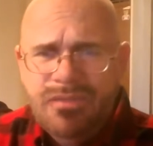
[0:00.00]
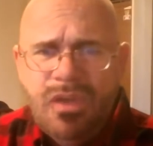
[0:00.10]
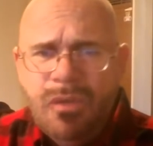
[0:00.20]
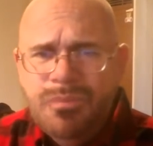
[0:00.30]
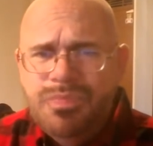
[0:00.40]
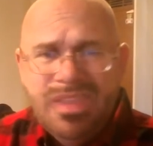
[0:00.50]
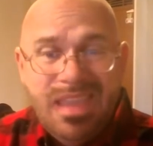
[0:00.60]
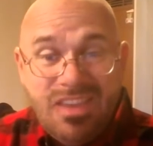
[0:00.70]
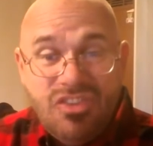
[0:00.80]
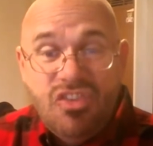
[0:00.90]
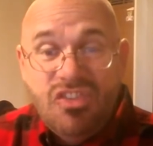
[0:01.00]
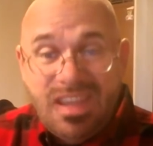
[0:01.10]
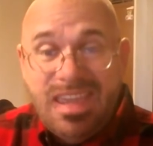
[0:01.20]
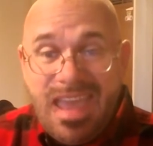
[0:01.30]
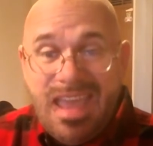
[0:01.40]
So it's just a
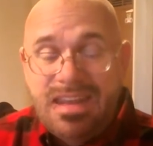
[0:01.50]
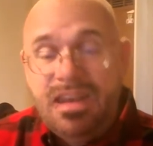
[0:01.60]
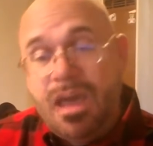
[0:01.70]
canon,